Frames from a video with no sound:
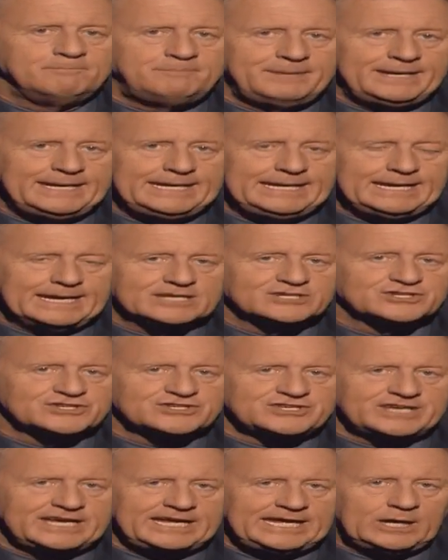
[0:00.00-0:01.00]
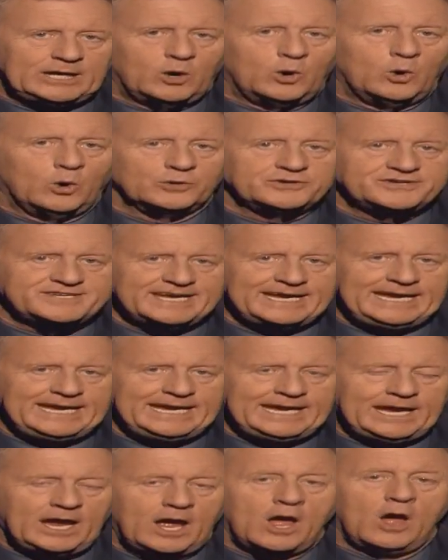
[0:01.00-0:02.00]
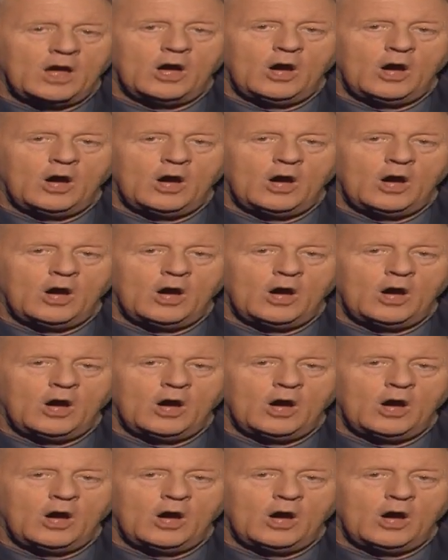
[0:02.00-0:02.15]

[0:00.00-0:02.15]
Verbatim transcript: B, C, or D